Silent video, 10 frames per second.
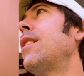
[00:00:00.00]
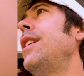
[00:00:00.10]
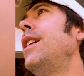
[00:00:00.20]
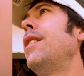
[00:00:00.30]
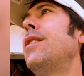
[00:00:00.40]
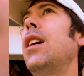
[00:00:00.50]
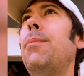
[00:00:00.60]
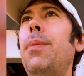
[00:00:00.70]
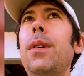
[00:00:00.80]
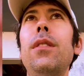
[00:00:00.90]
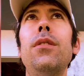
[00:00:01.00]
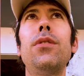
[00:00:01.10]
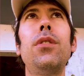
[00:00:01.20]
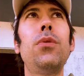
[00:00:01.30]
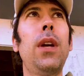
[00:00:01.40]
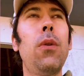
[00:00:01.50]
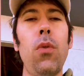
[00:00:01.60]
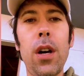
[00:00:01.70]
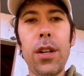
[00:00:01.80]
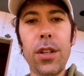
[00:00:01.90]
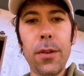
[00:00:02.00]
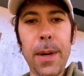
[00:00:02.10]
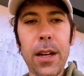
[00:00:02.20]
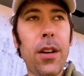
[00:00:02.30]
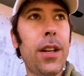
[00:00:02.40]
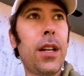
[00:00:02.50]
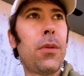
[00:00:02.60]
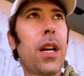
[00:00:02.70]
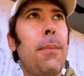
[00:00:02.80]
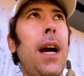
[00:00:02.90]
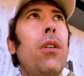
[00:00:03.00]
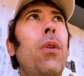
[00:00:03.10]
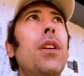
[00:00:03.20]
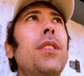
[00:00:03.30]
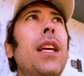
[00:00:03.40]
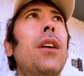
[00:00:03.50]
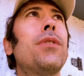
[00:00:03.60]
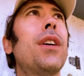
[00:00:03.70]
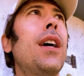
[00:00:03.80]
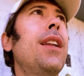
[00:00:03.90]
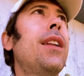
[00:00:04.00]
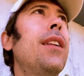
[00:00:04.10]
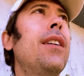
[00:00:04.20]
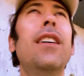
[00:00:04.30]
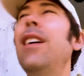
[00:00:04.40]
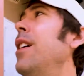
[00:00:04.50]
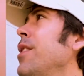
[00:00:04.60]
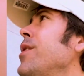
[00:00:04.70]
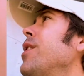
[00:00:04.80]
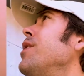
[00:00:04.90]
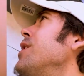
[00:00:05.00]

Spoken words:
cleaning this up. As soon as we get water turned back on here, we're gonna power wash the outside and start